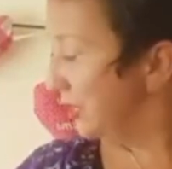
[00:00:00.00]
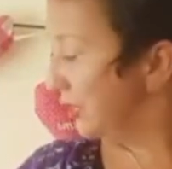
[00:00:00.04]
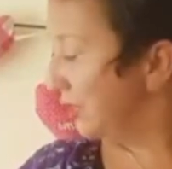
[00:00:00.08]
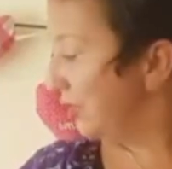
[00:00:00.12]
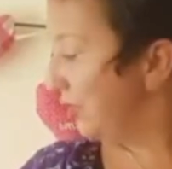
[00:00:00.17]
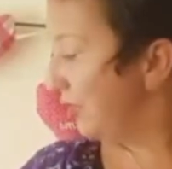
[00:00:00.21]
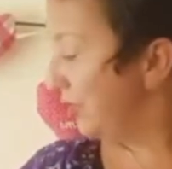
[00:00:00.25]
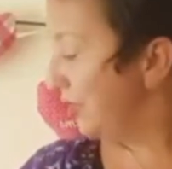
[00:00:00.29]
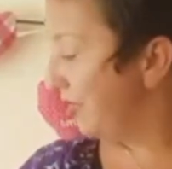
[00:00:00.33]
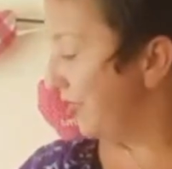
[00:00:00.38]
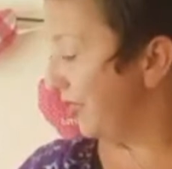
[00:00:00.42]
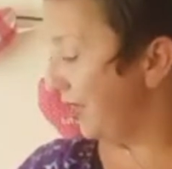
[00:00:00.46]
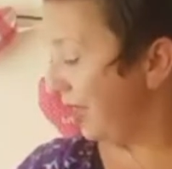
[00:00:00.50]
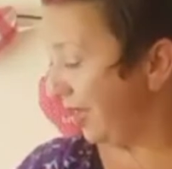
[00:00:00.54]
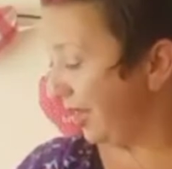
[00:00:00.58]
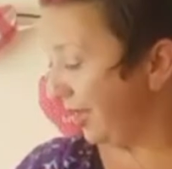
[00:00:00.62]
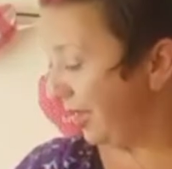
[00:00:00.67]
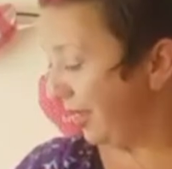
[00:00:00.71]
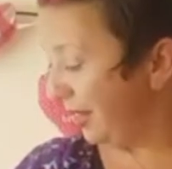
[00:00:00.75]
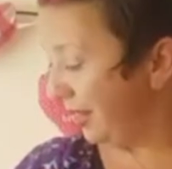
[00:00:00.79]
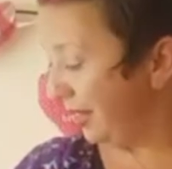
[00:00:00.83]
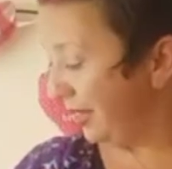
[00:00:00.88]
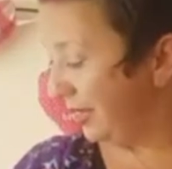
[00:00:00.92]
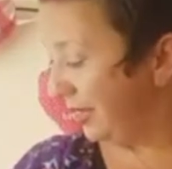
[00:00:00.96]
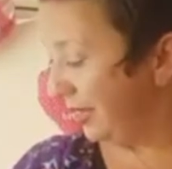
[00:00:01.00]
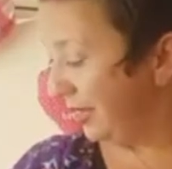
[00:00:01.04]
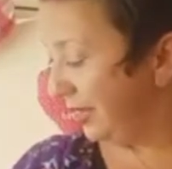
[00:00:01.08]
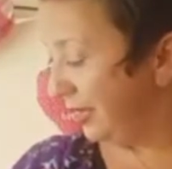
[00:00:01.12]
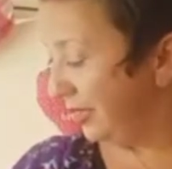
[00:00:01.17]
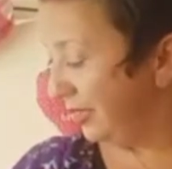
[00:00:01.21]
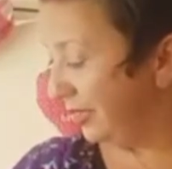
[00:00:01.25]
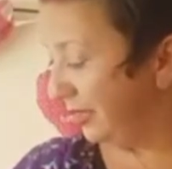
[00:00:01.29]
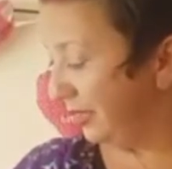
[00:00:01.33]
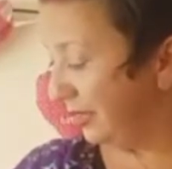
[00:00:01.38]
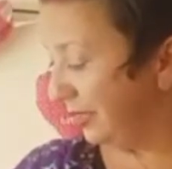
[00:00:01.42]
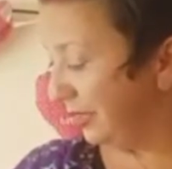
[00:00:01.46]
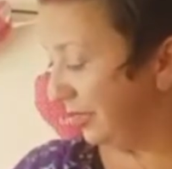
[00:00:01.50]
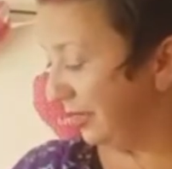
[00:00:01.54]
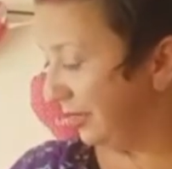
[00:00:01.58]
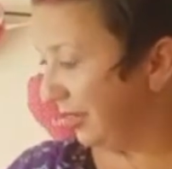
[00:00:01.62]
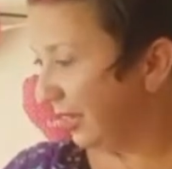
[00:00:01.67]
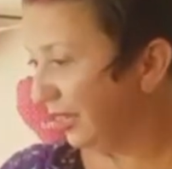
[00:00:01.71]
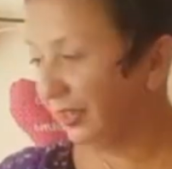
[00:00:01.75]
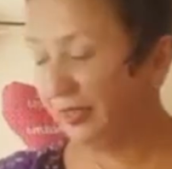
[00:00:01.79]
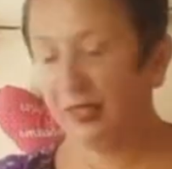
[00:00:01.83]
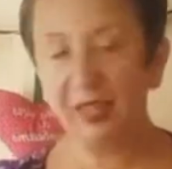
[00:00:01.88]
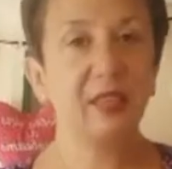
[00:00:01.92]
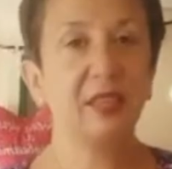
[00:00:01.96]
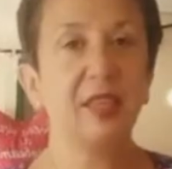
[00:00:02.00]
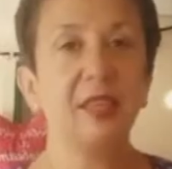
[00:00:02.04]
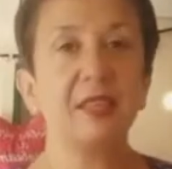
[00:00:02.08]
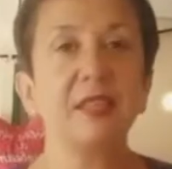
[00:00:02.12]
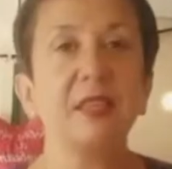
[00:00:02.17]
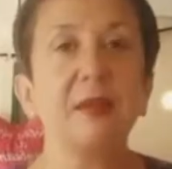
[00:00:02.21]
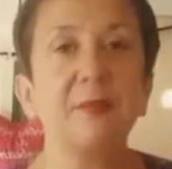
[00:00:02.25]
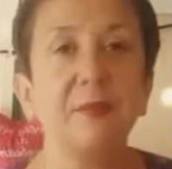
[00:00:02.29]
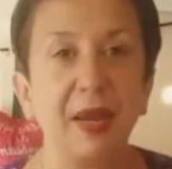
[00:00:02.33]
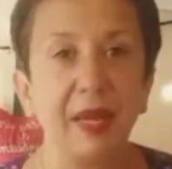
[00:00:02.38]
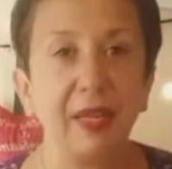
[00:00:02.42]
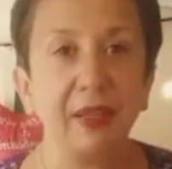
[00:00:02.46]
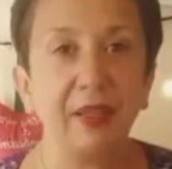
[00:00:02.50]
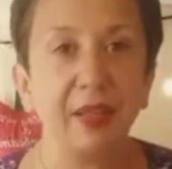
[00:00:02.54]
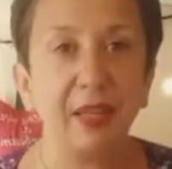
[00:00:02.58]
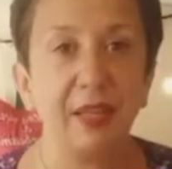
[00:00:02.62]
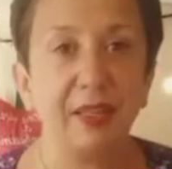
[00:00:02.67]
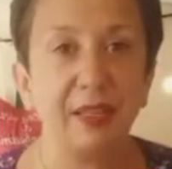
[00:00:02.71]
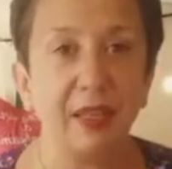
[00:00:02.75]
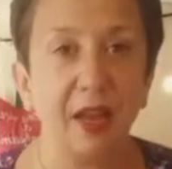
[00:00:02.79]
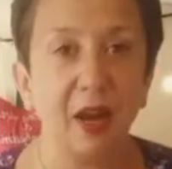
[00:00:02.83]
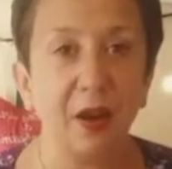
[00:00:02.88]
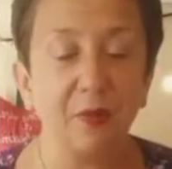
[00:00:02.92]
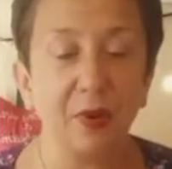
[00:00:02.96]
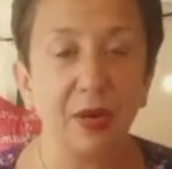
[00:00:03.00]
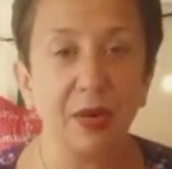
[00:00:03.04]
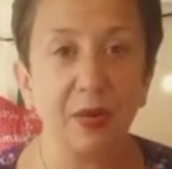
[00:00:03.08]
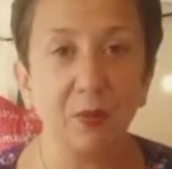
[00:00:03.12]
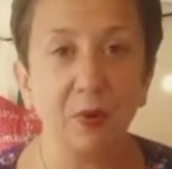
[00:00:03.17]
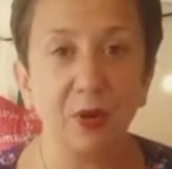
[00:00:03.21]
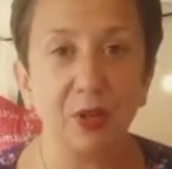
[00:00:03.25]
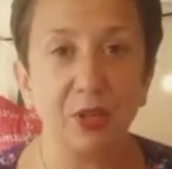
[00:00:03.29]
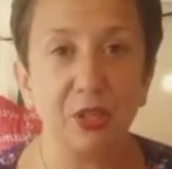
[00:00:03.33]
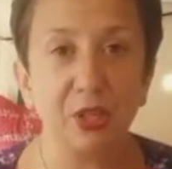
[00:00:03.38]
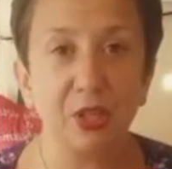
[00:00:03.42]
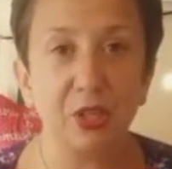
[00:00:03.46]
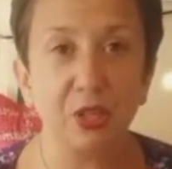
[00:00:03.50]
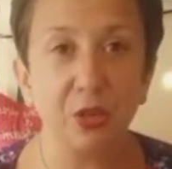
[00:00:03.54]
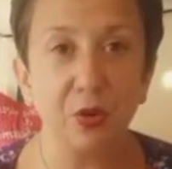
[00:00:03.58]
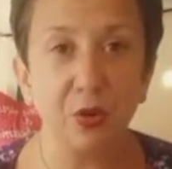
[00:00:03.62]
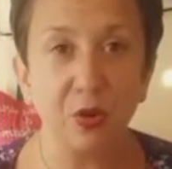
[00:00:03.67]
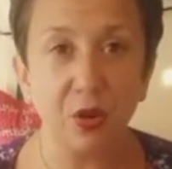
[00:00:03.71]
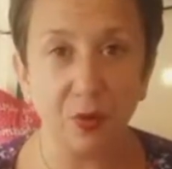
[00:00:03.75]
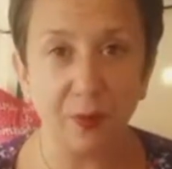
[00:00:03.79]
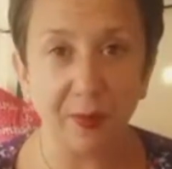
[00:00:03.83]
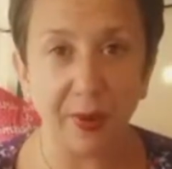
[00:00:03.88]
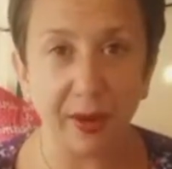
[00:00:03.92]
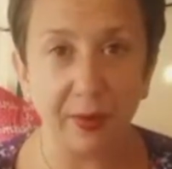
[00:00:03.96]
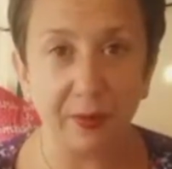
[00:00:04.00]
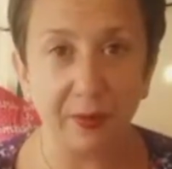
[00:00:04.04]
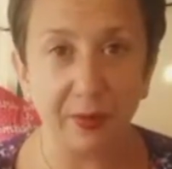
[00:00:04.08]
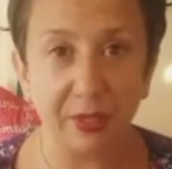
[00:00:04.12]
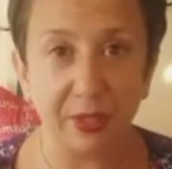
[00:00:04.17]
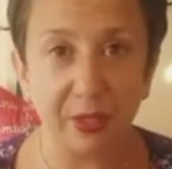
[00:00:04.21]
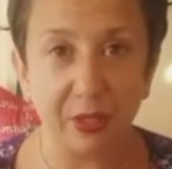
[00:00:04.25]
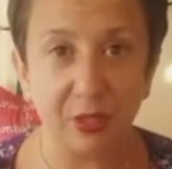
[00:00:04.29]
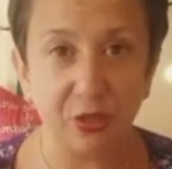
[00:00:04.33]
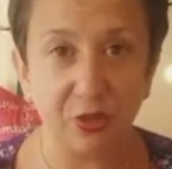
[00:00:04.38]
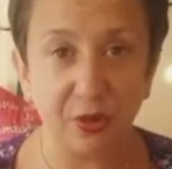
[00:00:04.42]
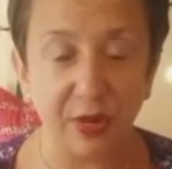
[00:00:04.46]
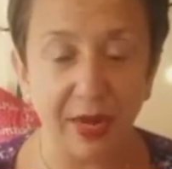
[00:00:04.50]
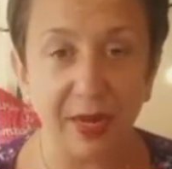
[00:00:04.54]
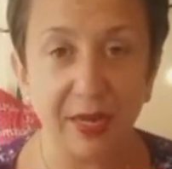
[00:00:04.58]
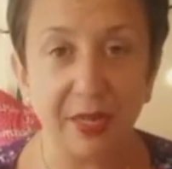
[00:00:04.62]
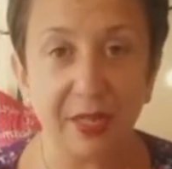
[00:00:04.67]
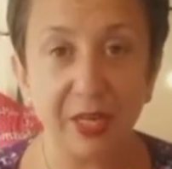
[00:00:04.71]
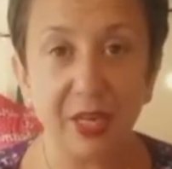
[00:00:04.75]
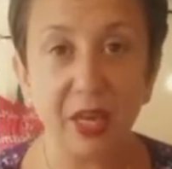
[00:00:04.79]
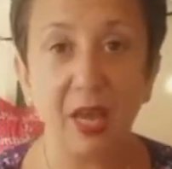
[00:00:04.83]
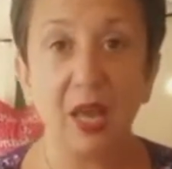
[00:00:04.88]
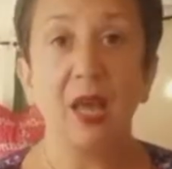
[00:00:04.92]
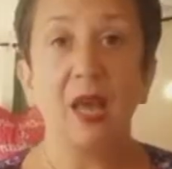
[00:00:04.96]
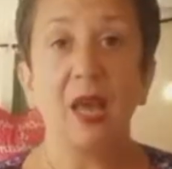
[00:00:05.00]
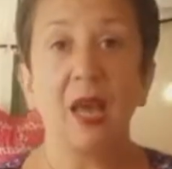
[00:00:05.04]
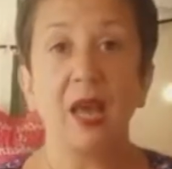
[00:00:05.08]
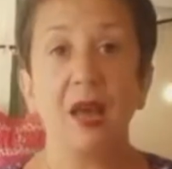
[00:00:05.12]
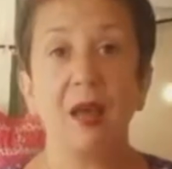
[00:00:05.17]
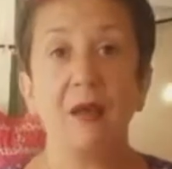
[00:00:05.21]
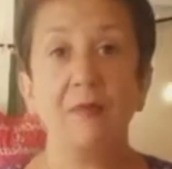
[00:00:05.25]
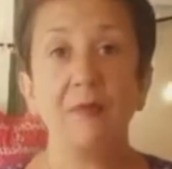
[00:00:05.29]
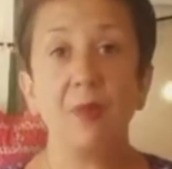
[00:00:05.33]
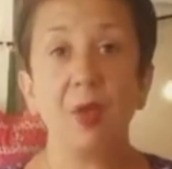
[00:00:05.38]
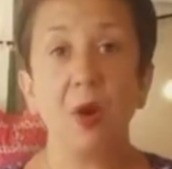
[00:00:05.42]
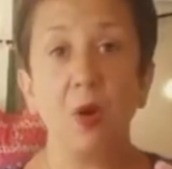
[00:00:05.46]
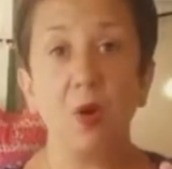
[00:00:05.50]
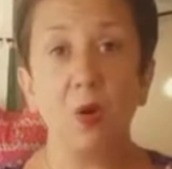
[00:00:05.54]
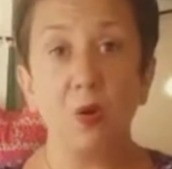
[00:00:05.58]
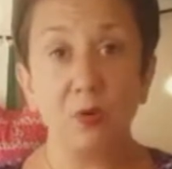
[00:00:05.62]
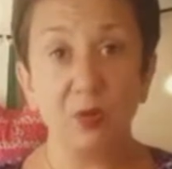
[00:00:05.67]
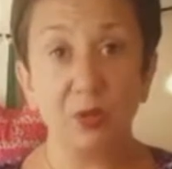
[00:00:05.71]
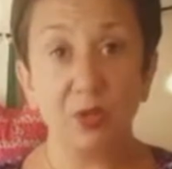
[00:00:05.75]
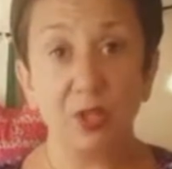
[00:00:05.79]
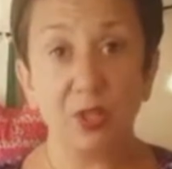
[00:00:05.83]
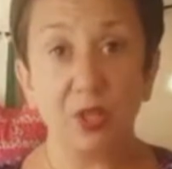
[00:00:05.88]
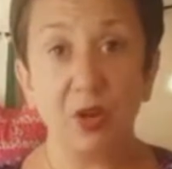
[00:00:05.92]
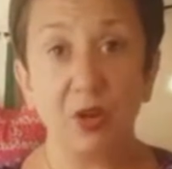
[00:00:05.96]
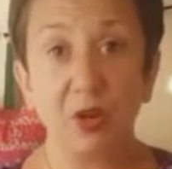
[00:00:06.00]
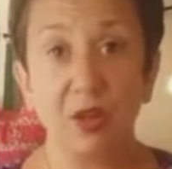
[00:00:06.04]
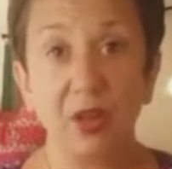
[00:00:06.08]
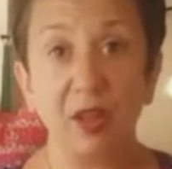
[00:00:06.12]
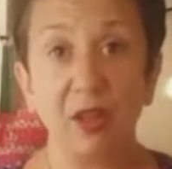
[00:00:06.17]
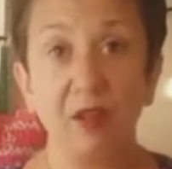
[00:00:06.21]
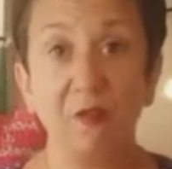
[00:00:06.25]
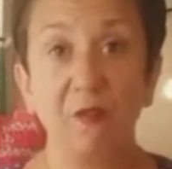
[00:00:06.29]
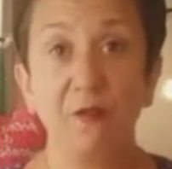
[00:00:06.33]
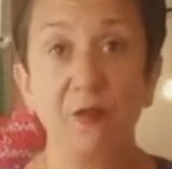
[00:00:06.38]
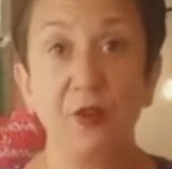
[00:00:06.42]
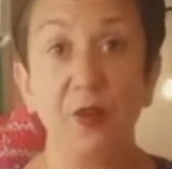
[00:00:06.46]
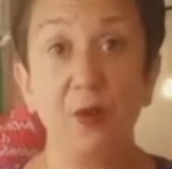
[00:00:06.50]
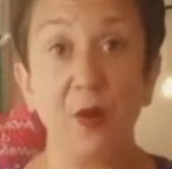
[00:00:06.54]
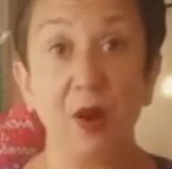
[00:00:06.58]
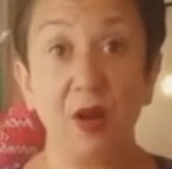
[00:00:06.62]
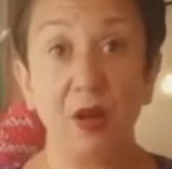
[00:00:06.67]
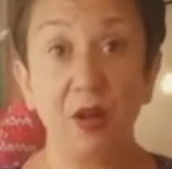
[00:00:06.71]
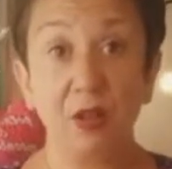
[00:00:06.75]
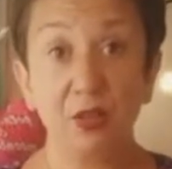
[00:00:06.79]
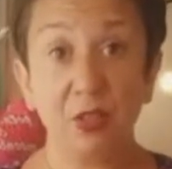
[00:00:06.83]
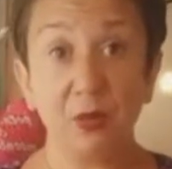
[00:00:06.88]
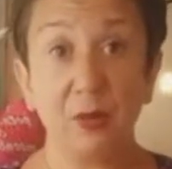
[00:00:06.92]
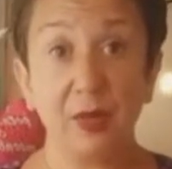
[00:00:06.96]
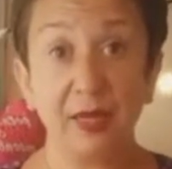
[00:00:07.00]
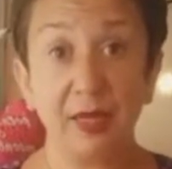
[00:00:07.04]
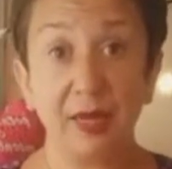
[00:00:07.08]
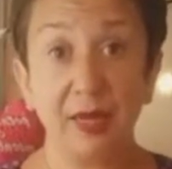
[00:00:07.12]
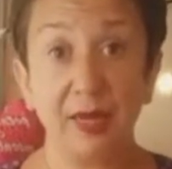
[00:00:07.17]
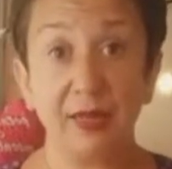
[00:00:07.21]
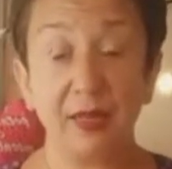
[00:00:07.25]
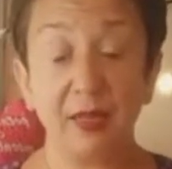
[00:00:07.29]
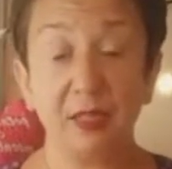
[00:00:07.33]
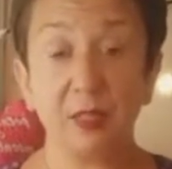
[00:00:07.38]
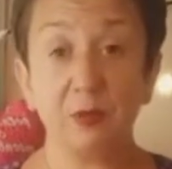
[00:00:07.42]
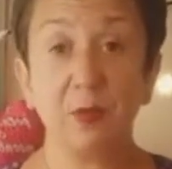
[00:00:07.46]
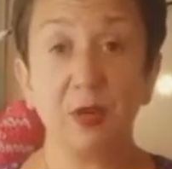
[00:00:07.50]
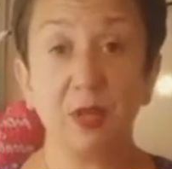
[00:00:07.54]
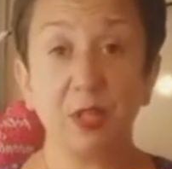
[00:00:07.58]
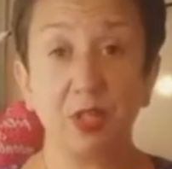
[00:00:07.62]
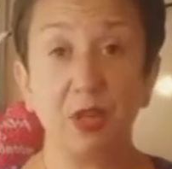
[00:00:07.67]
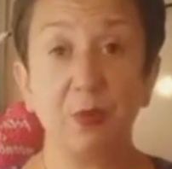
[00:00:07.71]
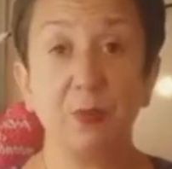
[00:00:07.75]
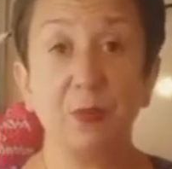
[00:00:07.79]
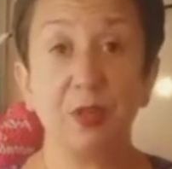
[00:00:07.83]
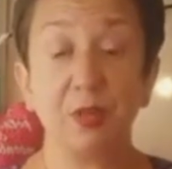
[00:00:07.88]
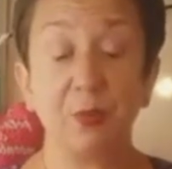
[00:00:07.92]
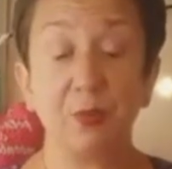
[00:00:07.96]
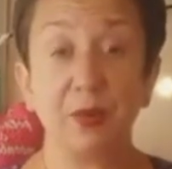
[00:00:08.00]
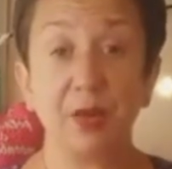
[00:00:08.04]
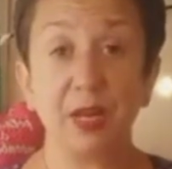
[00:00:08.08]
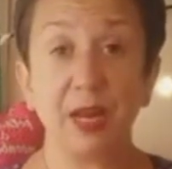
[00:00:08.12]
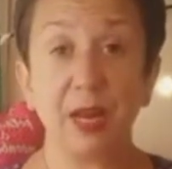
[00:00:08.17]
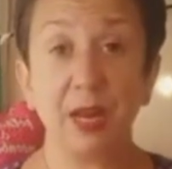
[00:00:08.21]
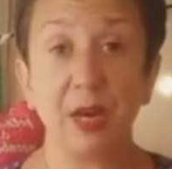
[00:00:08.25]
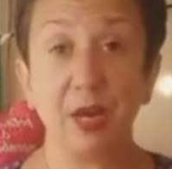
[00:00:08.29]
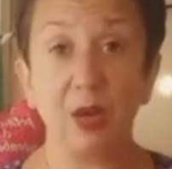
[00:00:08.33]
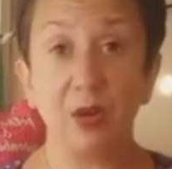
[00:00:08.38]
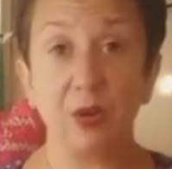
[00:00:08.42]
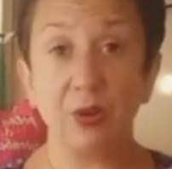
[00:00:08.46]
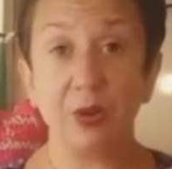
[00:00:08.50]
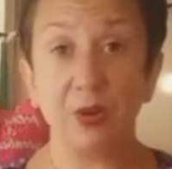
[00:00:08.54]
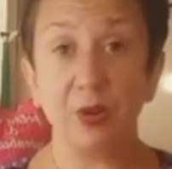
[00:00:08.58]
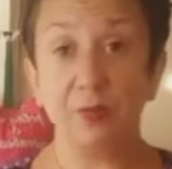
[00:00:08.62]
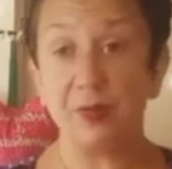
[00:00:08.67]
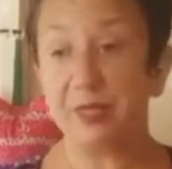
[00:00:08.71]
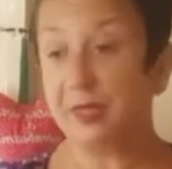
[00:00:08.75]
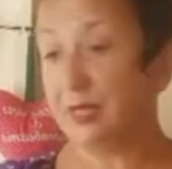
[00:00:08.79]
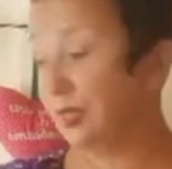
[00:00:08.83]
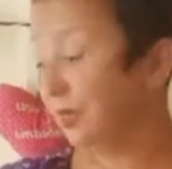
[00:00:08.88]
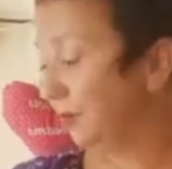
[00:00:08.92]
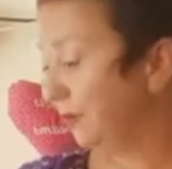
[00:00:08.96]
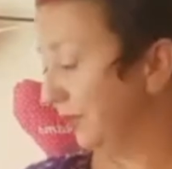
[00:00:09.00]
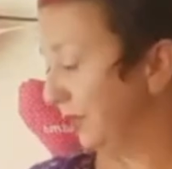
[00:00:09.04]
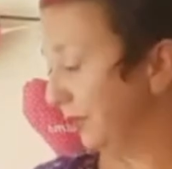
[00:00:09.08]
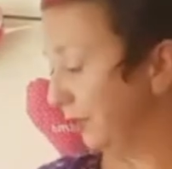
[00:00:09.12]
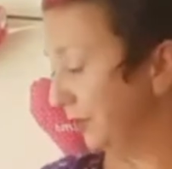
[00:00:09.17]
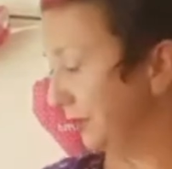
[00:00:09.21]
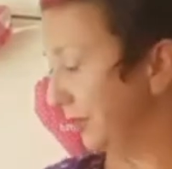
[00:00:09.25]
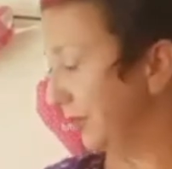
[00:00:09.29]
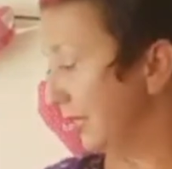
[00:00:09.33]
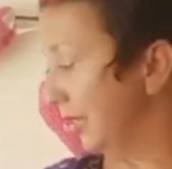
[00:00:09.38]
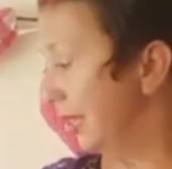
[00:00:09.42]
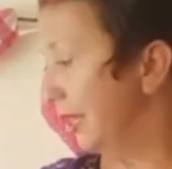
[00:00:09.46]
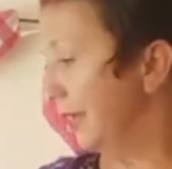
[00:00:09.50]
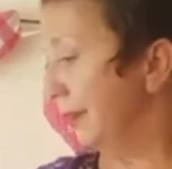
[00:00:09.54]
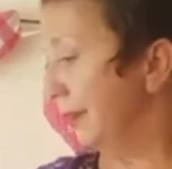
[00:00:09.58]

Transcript: So that is, I think that's the main things that I really wanted to talk about with stretch. Also, if you are doing the leggings workshop and you're bringing along your materials,